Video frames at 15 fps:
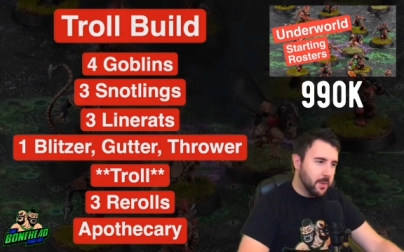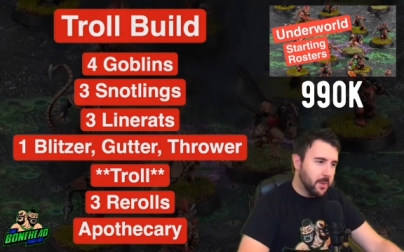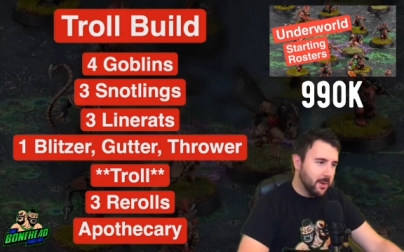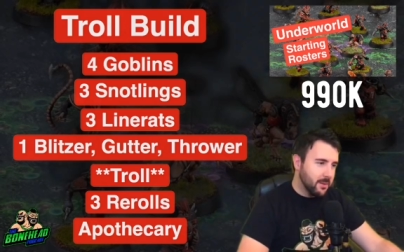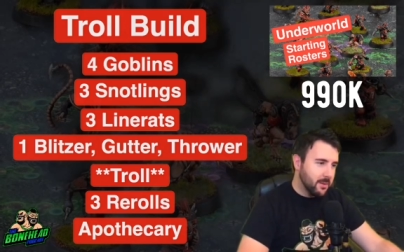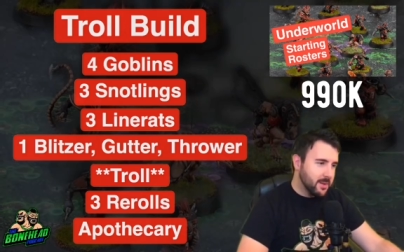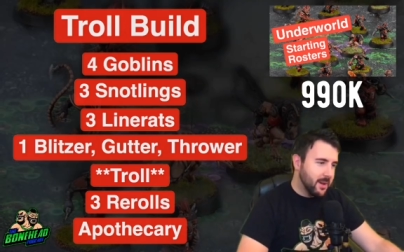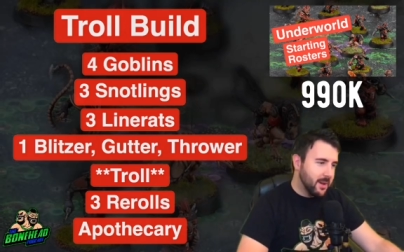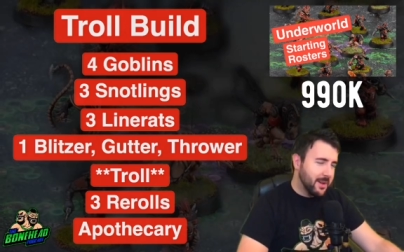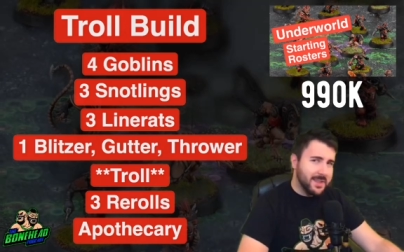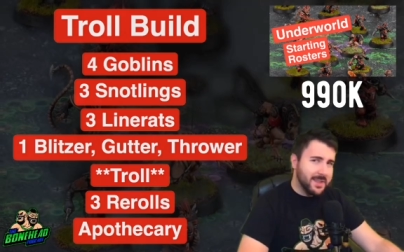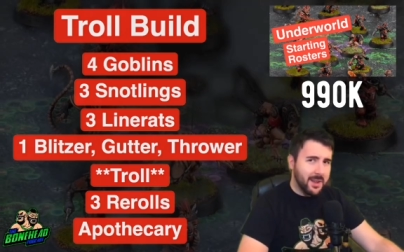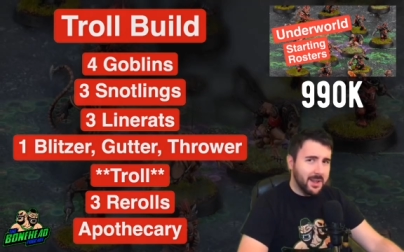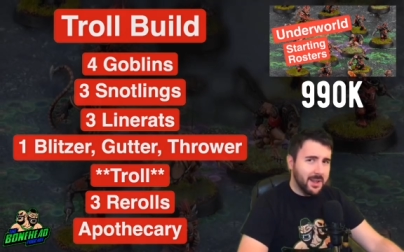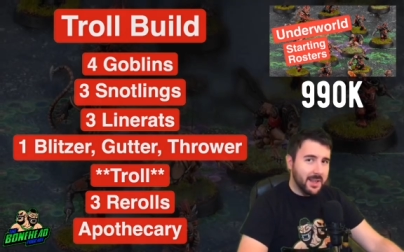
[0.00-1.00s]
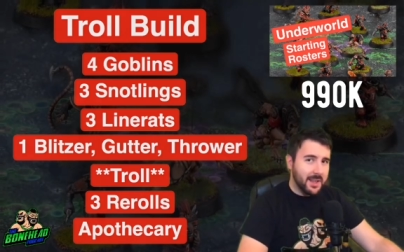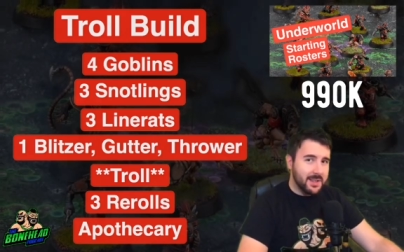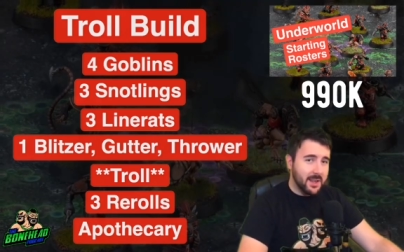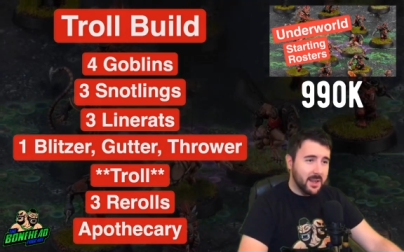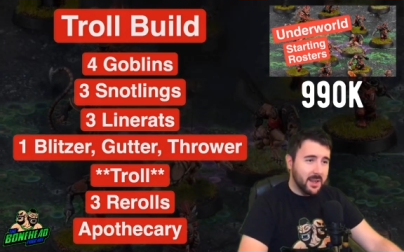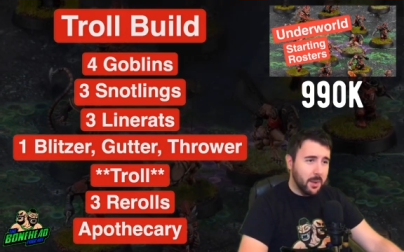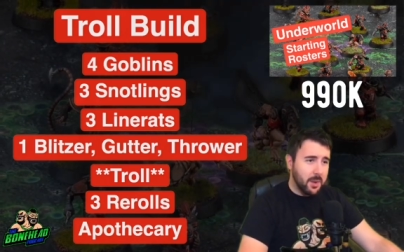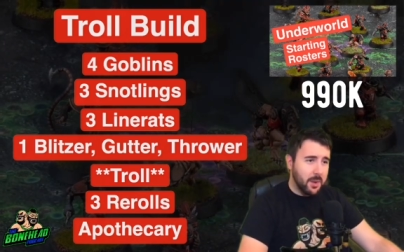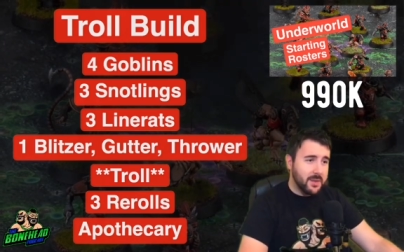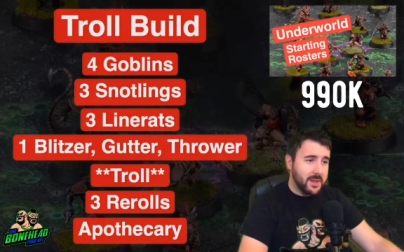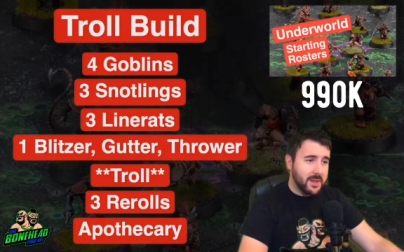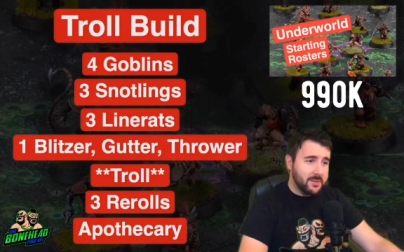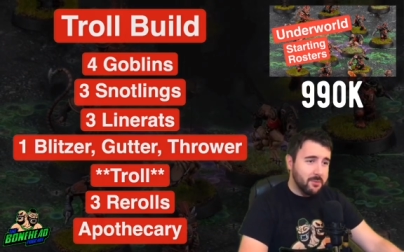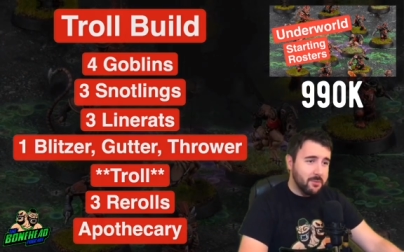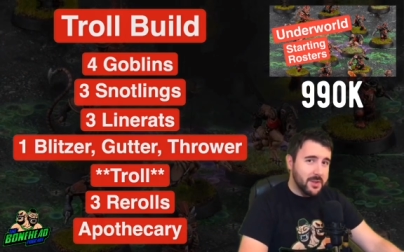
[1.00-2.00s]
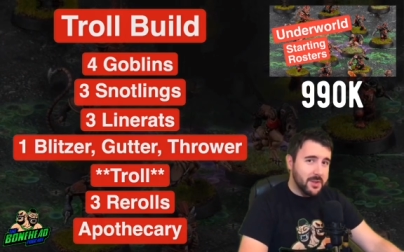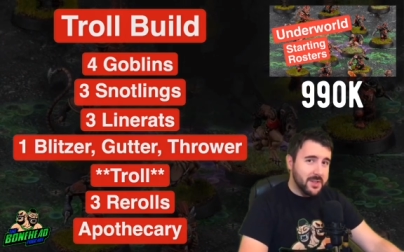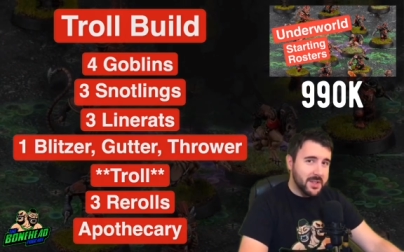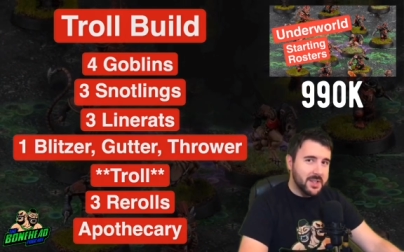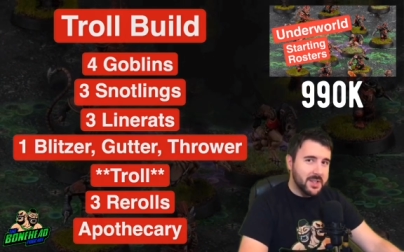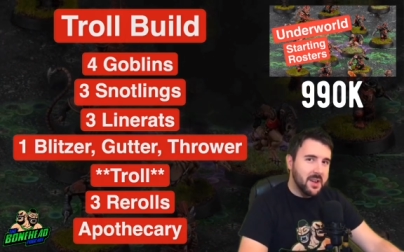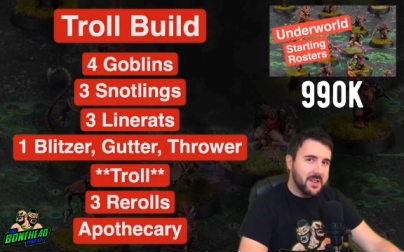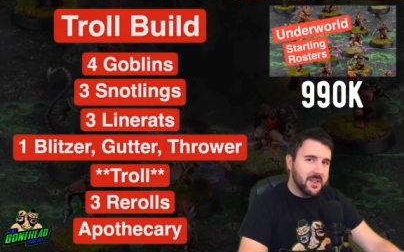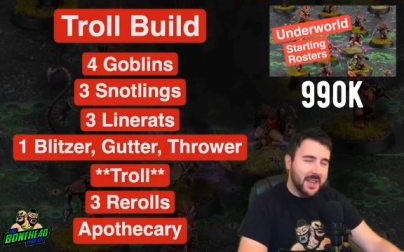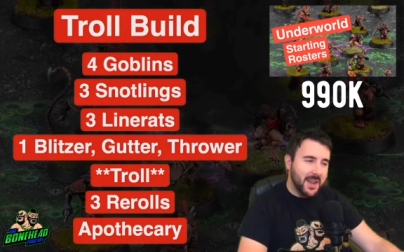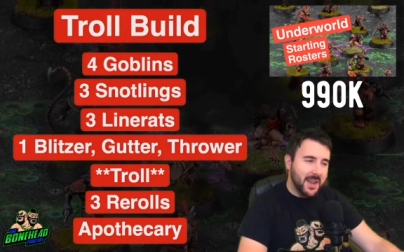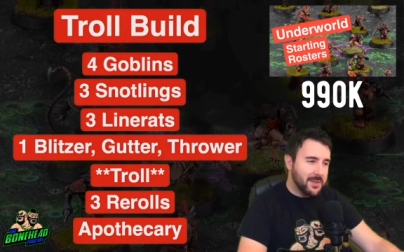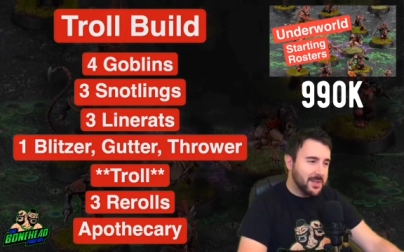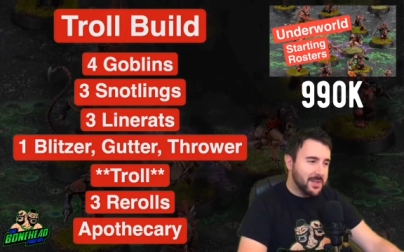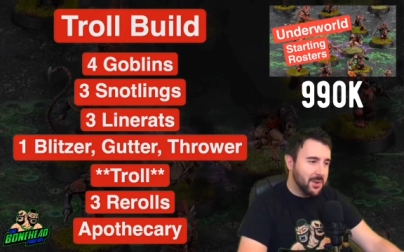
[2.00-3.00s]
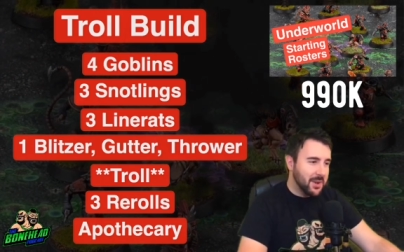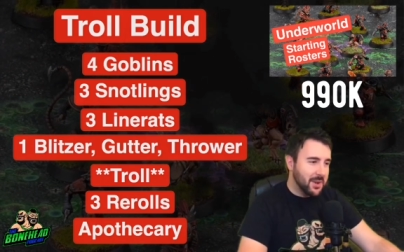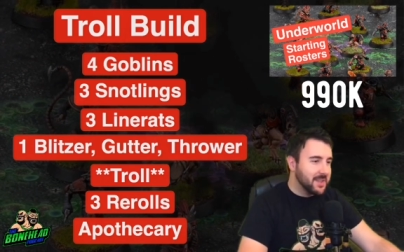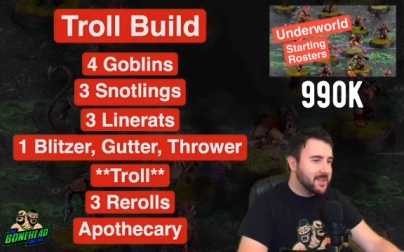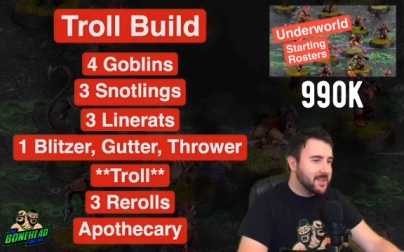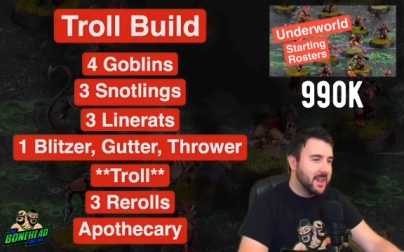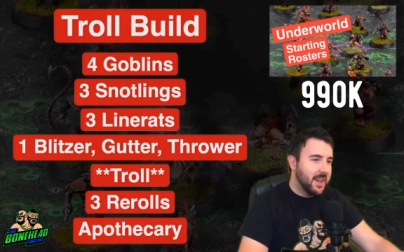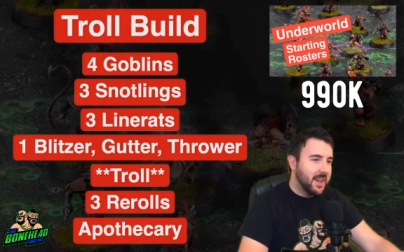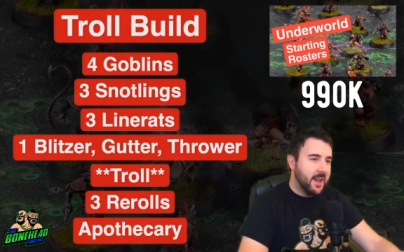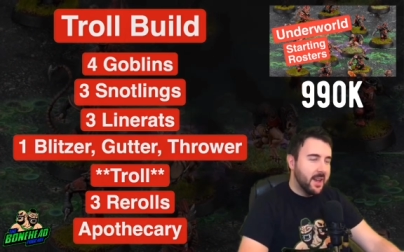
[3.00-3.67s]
build. I say classic, however, this roster does have Snotlings,